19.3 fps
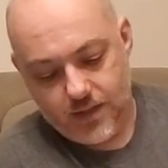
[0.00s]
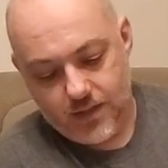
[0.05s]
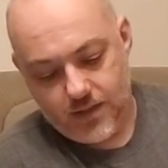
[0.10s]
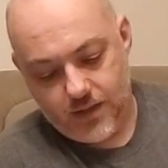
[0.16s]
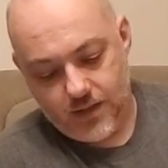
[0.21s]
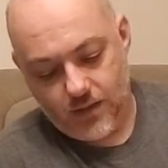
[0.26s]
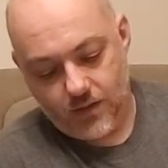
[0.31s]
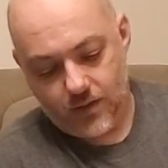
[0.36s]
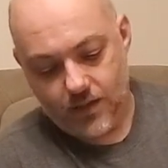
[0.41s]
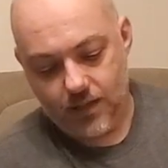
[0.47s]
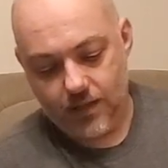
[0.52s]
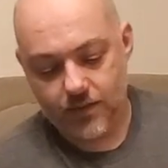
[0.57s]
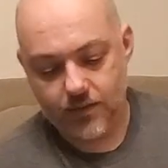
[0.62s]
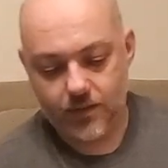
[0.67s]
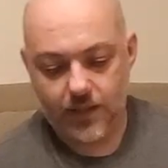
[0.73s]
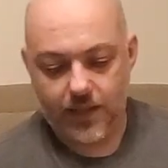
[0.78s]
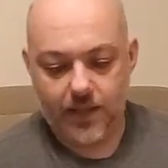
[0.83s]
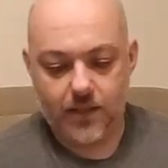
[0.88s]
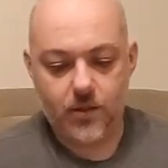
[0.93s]
They're
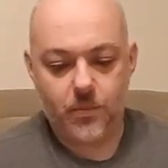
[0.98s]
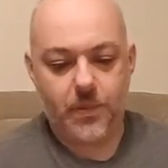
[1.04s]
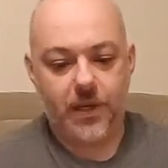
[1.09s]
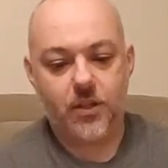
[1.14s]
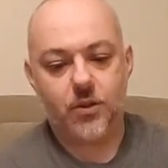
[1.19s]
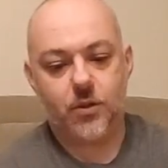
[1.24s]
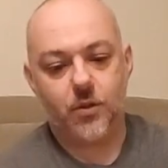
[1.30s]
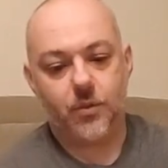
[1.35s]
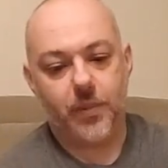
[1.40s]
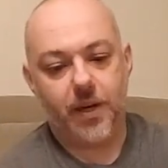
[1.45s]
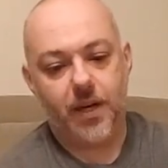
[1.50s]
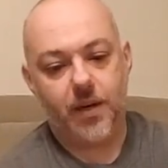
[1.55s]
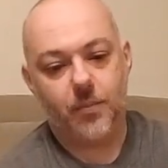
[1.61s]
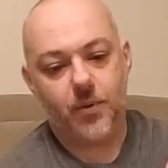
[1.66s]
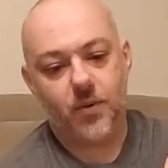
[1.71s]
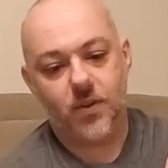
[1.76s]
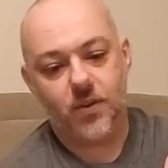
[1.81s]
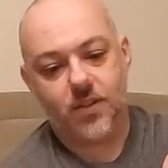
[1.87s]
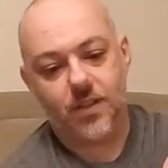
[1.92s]
on like special
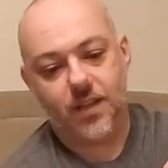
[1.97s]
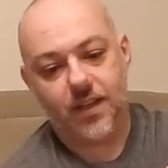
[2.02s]
papers.